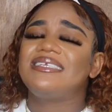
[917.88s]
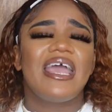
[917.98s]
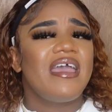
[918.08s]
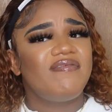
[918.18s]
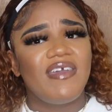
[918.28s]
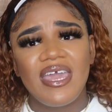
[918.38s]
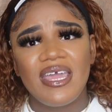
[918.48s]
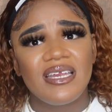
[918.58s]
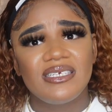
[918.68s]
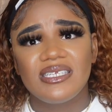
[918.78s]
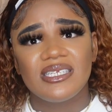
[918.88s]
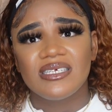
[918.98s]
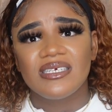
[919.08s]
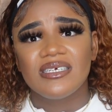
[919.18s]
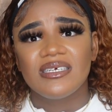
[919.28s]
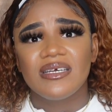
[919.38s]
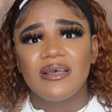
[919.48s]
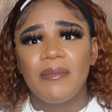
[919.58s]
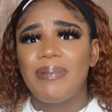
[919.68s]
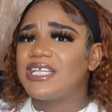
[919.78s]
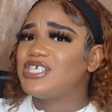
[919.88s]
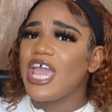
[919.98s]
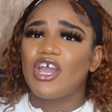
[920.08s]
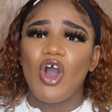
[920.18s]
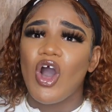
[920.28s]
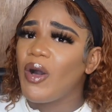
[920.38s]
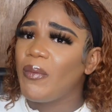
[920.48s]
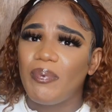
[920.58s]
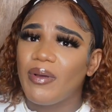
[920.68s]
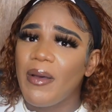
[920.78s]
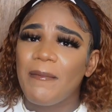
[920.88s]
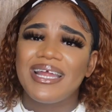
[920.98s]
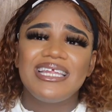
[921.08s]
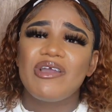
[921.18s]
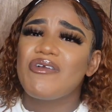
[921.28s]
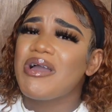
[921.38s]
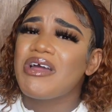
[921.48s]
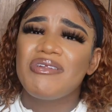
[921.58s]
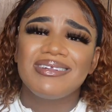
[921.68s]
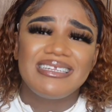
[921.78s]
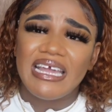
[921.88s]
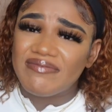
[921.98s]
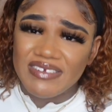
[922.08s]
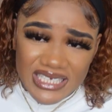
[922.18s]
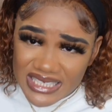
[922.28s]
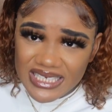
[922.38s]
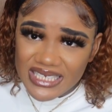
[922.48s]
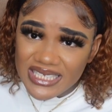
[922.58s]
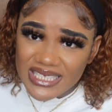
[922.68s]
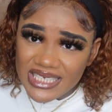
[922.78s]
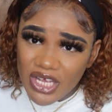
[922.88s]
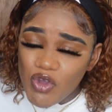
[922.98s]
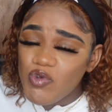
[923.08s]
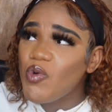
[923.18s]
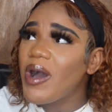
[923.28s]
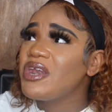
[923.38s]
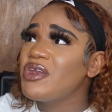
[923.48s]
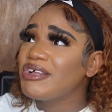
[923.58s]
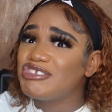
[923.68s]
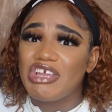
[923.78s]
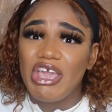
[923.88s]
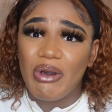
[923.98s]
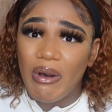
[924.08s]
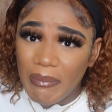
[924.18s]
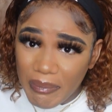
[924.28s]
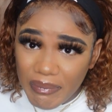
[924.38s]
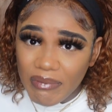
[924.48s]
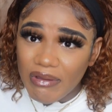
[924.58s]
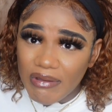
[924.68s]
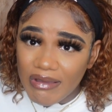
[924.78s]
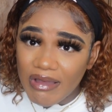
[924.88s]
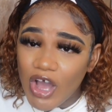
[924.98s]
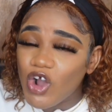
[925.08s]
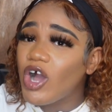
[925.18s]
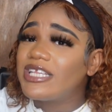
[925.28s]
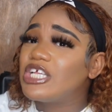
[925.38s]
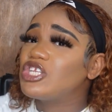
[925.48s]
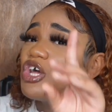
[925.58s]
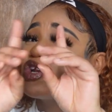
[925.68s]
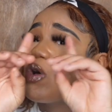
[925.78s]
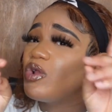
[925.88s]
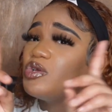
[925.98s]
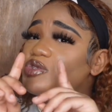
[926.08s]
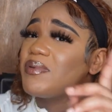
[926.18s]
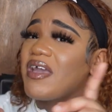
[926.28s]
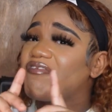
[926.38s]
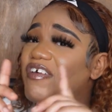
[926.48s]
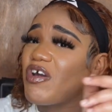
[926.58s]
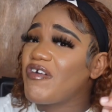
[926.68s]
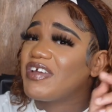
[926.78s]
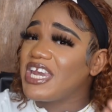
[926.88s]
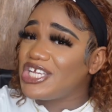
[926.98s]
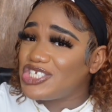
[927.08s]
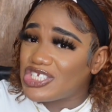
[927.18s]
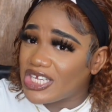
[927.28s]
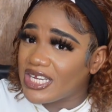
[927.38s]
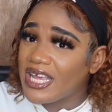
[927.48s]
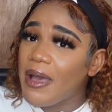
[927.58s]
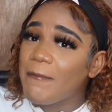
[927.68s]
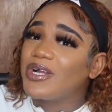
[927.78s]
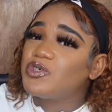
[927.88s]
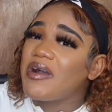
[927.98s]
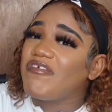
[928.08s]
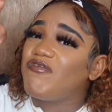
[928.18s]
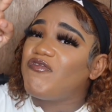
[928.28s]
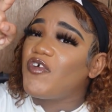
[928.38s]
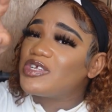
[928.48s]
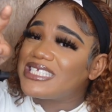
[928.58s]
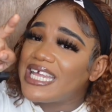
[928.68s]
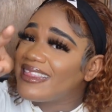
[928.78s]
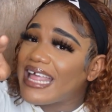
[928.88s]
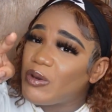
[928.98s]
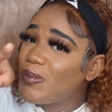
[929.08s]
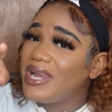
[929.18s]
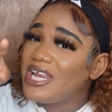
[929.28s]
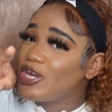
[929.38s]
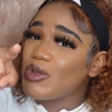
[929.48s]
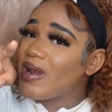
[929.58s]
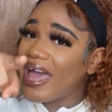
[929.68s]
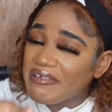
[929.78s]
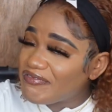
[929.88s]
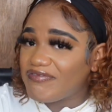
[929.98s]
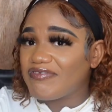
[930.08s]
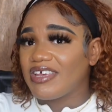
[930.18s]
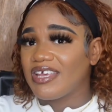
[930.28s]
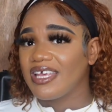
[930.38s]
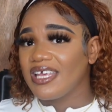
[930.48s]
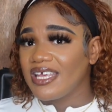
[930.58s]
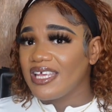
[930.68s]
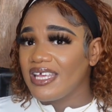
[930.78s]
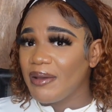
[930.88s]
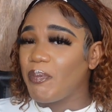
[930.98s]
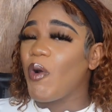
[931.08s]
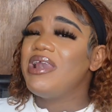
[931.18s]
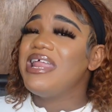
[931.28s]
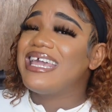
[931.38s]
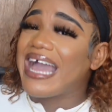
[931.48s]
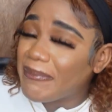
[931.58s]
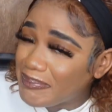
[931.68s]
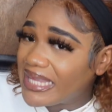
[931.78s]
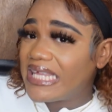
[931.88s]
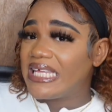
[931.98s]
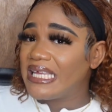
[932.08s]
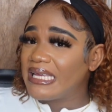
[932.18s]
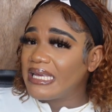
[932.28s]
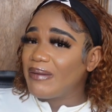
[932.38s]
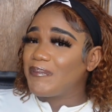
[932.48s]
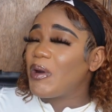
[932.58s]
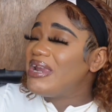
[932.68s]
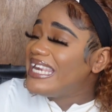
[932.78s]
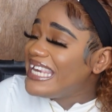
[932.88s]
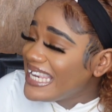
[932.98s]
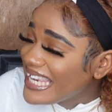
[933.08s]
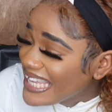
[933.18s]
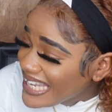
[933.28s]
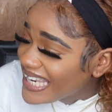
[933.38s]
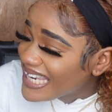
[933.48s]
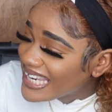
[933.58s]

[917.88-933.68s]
David, but Jacob. My dear, you are not David. You are not Jacob. God did not call you to be a father of a nation, but you are forcing that will in your life. Polygamy. Polynimi.